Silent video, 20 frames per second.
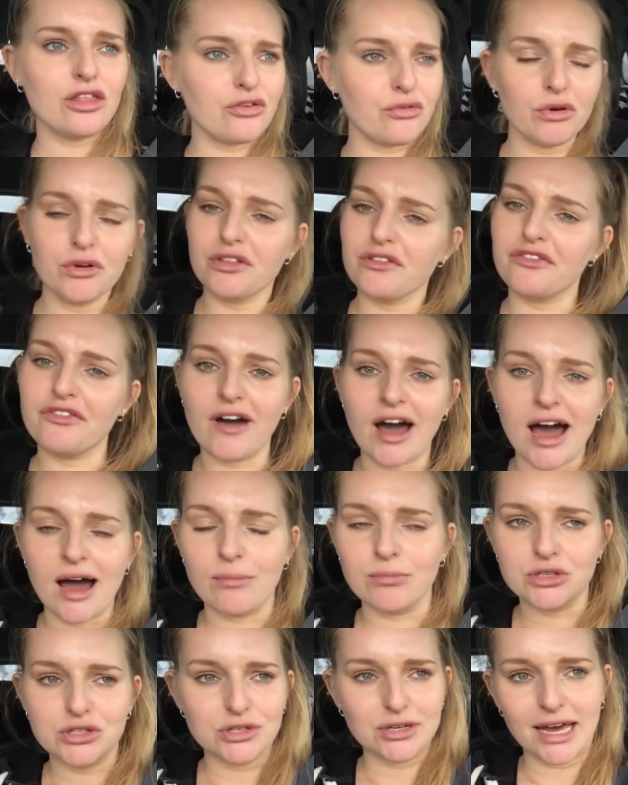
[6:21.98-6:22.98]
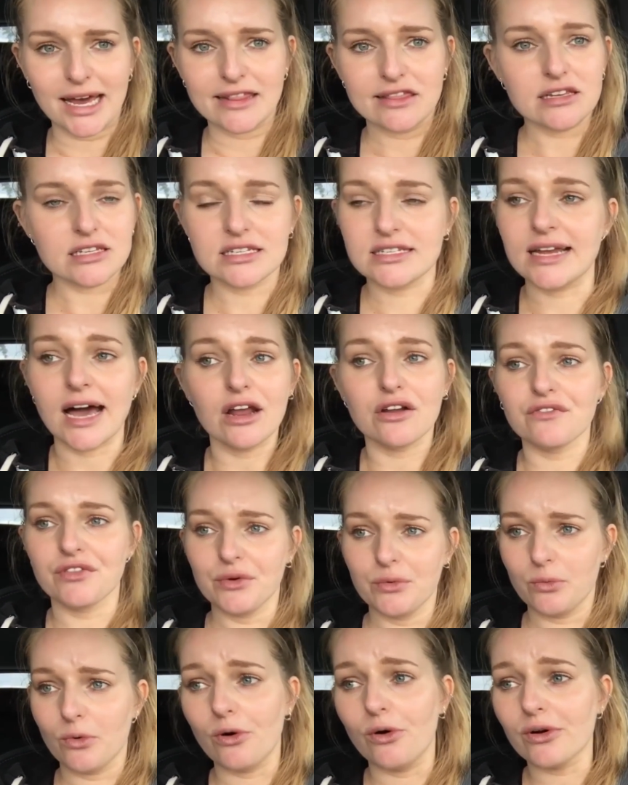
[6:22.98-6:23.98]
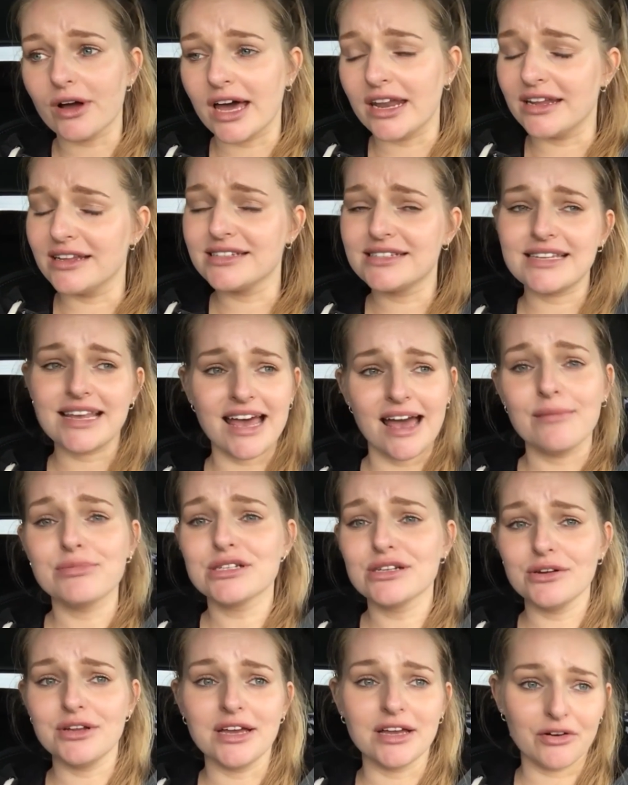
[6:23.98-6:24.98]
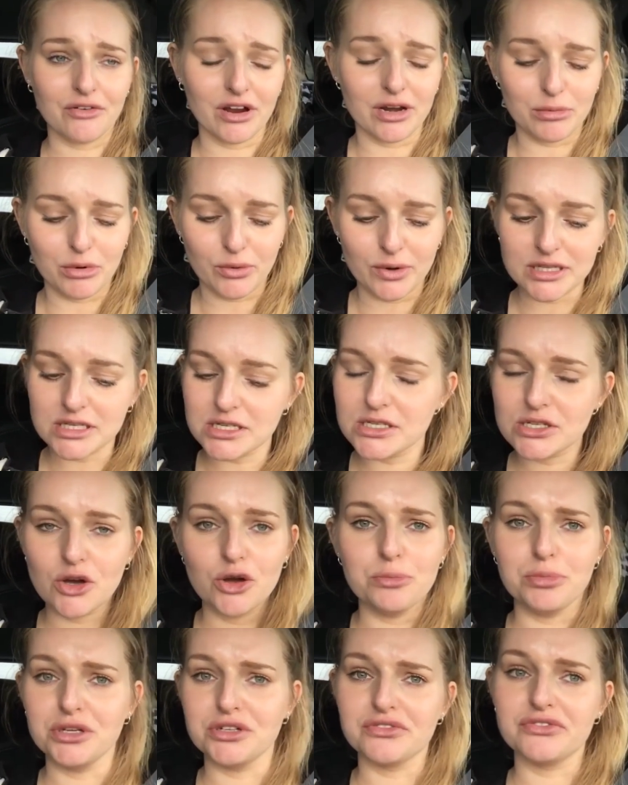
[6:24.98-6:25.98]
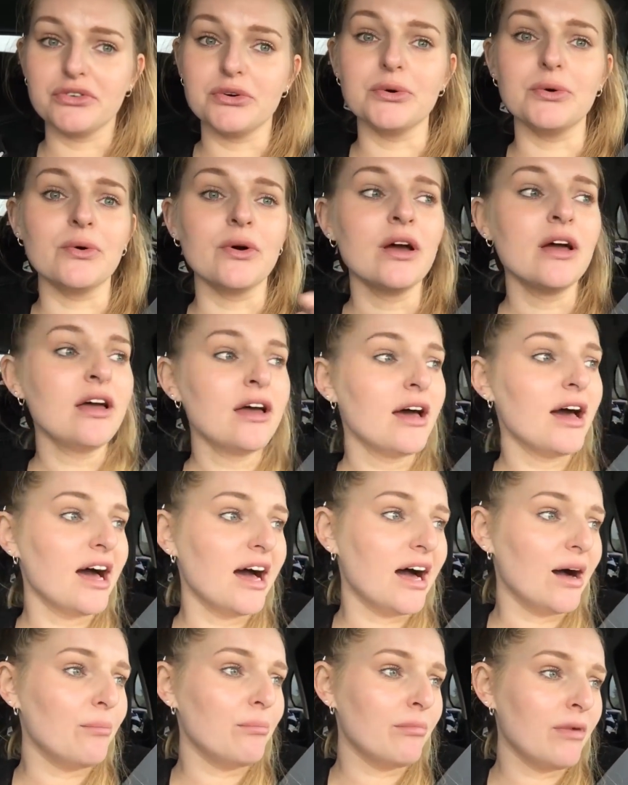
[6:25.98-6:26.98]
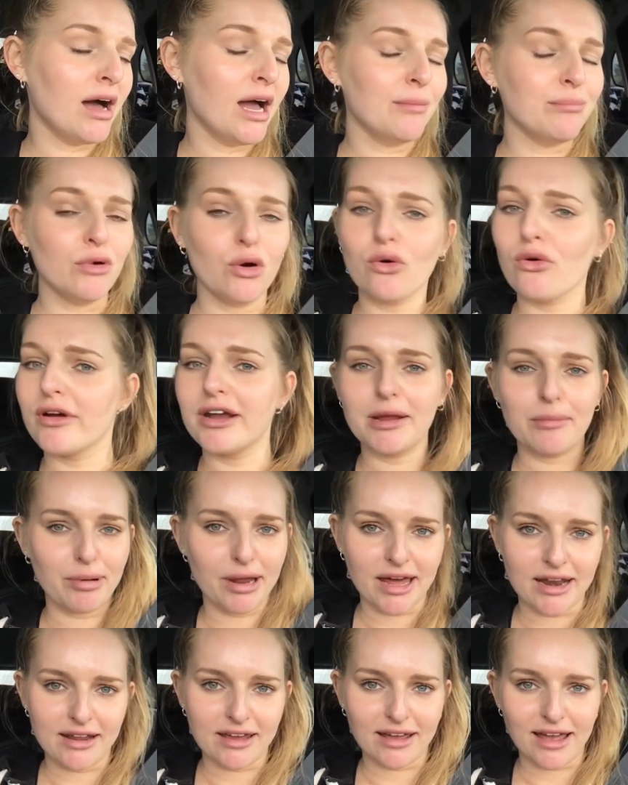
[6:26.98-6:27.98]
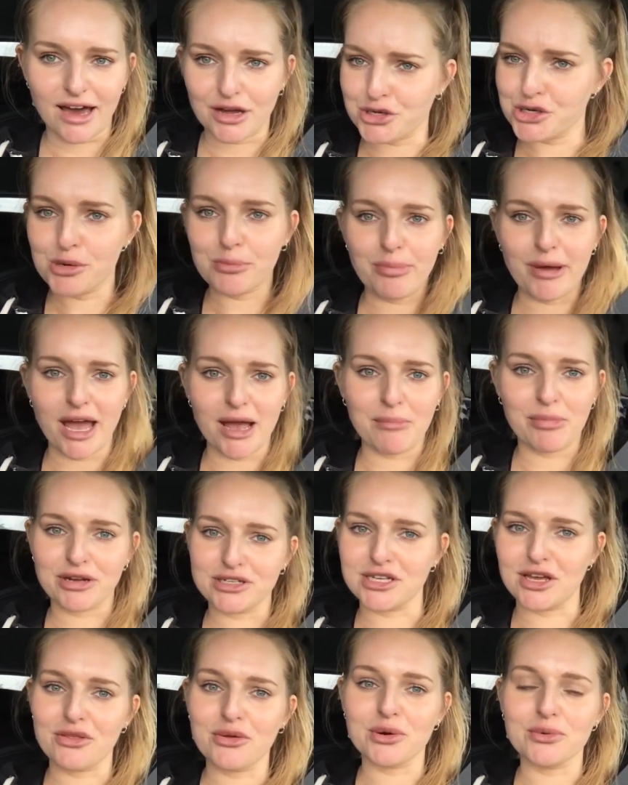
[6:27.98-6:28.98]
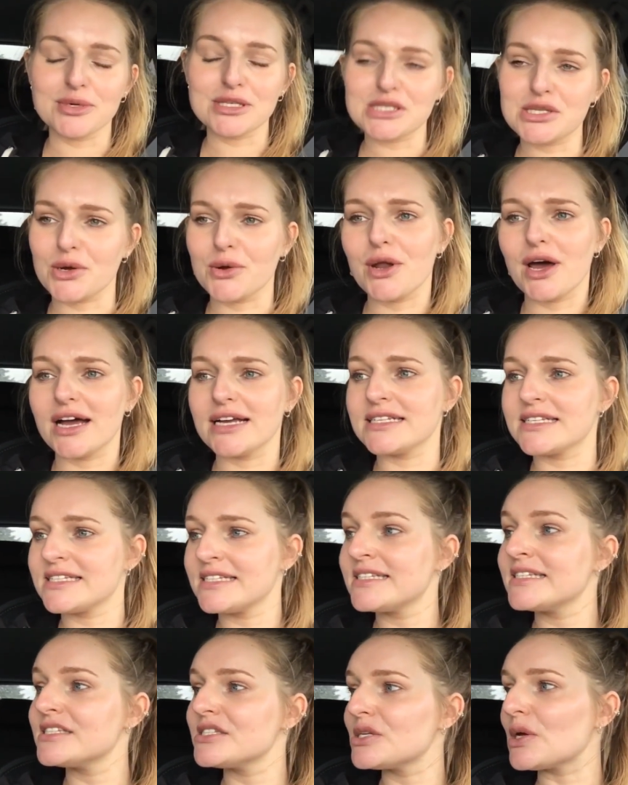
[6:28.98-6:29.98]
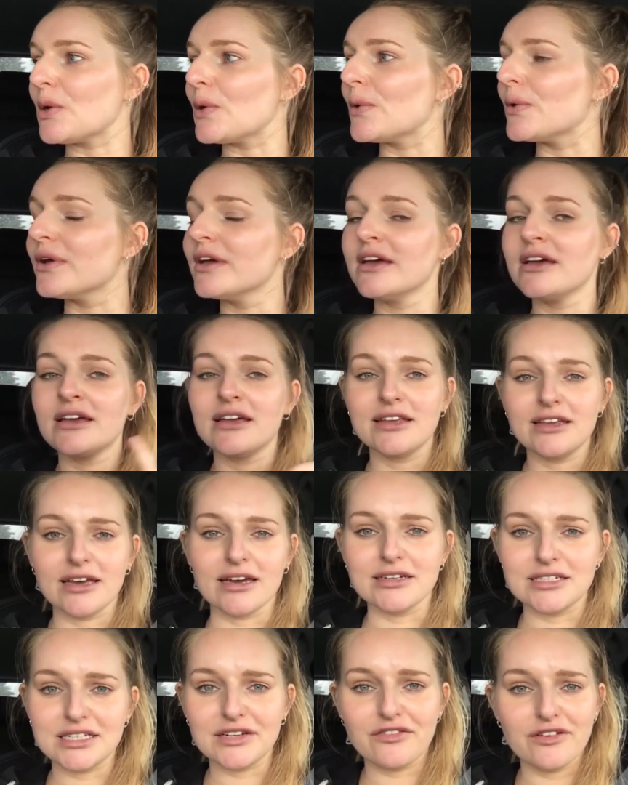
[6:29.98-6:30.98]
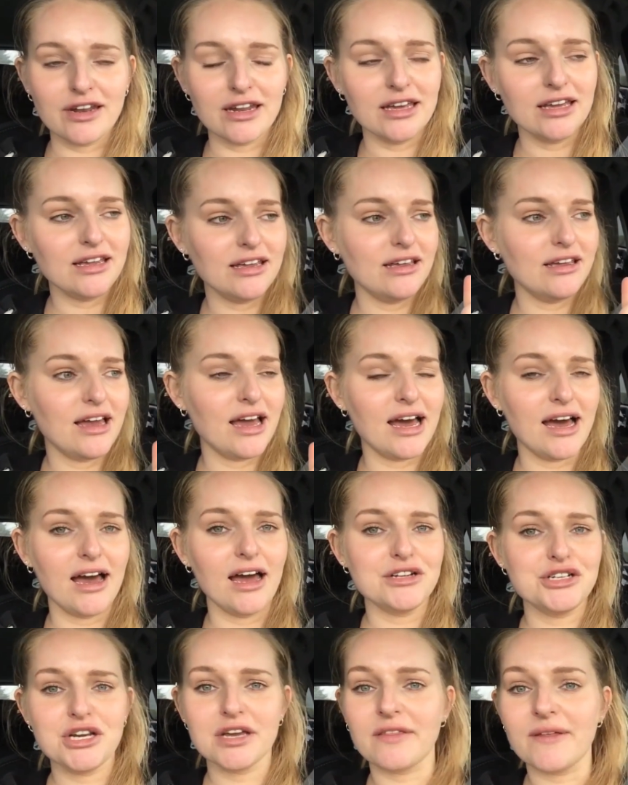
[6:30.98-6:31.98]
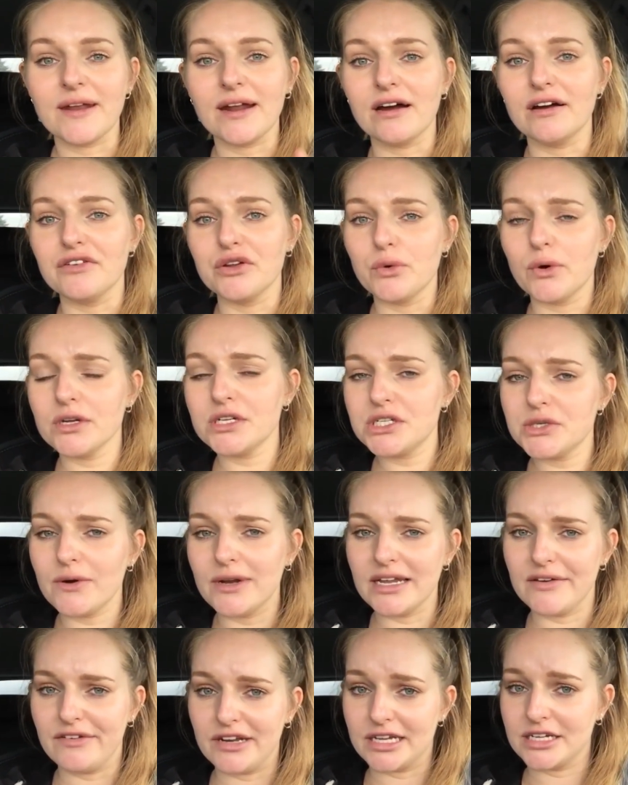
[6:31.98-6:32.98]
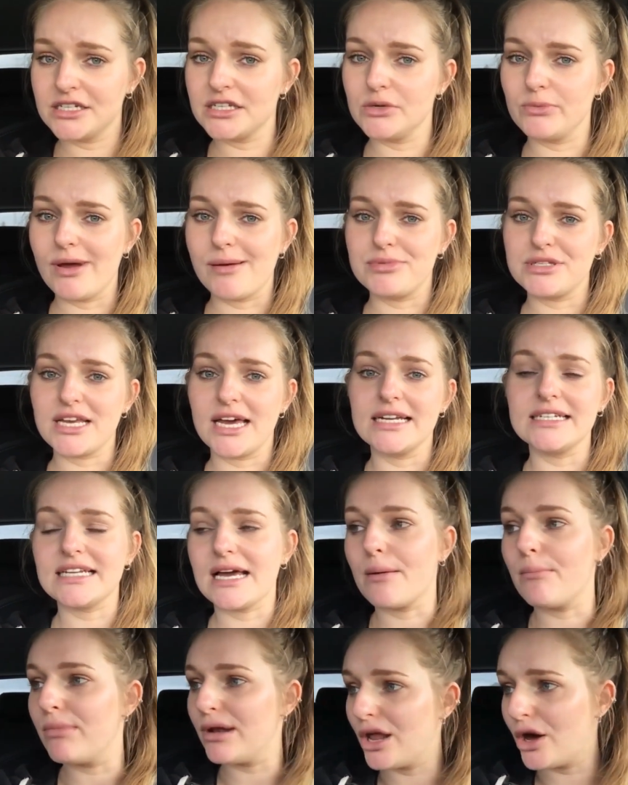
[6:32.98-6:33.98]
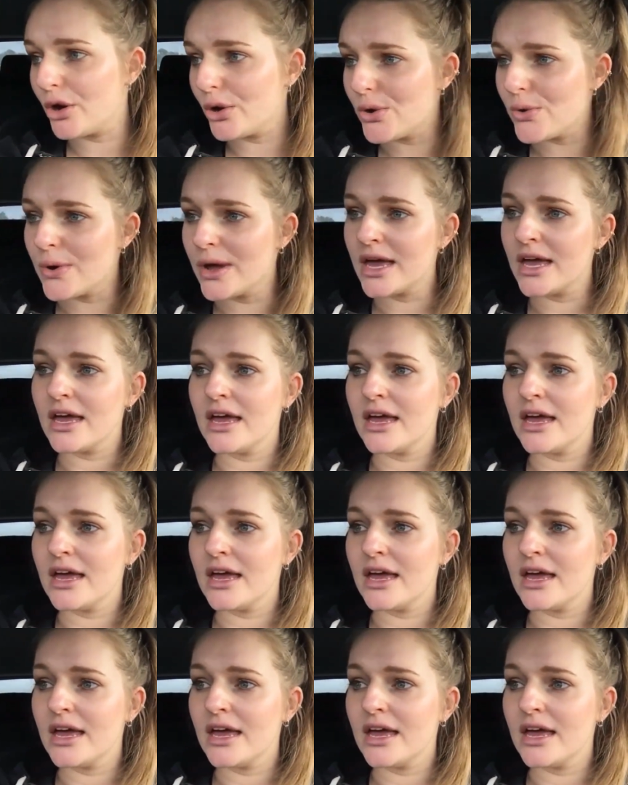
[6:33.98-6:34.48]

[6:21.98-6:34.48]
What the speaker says: through the farm to like the start of the walk, and it's absolutely incredible. It's so beautiful. I'm already planning our trip back because I thought it was so nice. So yeah, definitely check that out if you want to. I'll leave a link to the website down below.